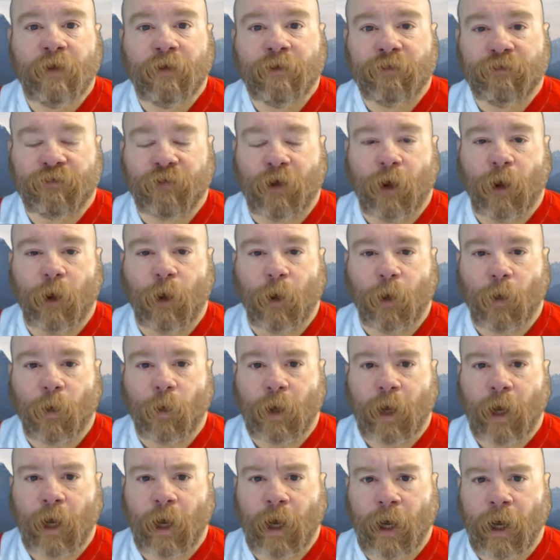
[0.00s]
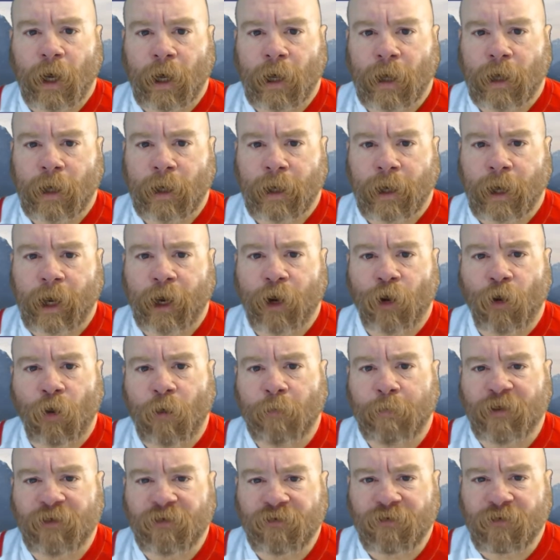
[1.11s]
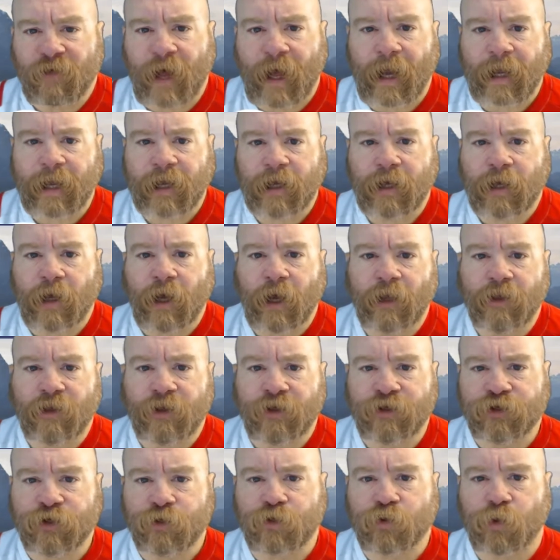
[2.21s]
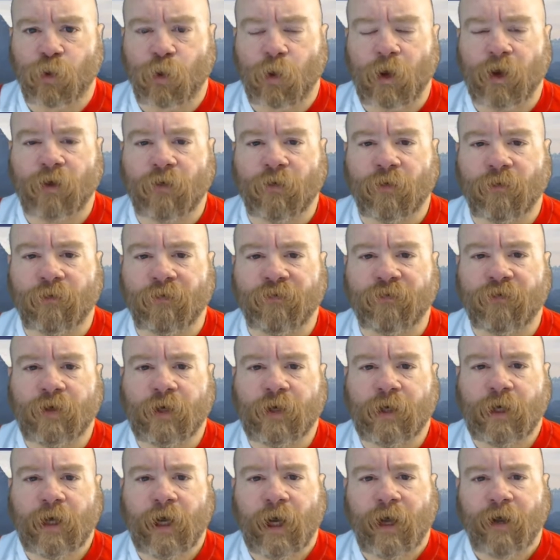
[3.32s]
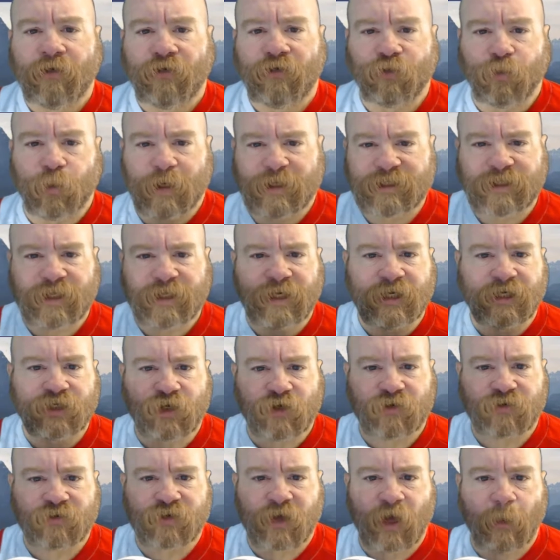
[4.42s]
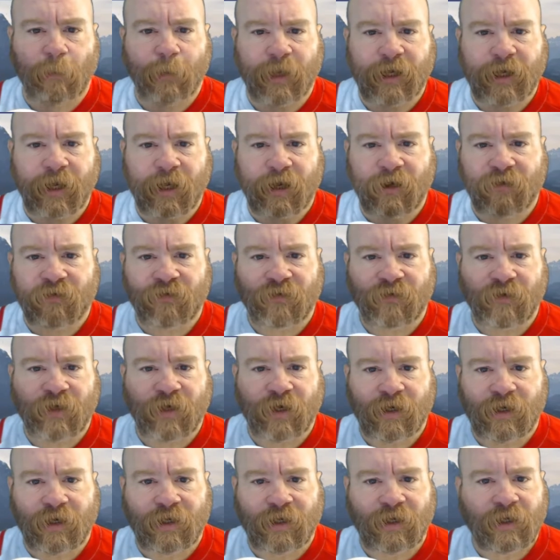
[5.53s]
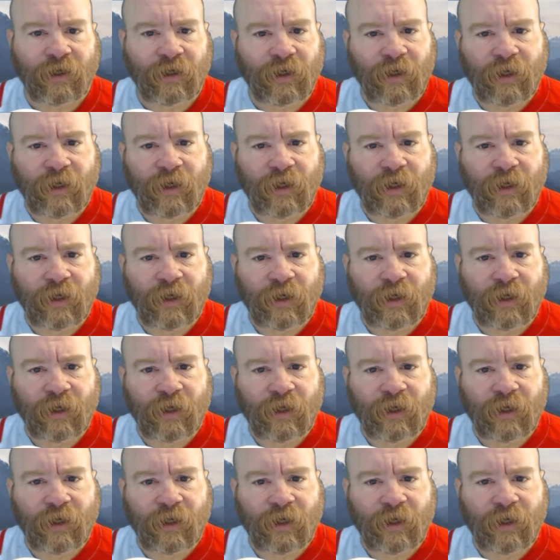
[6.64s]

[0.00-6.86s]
So and I know I've been slacking on the tutorials, switched insurance companies and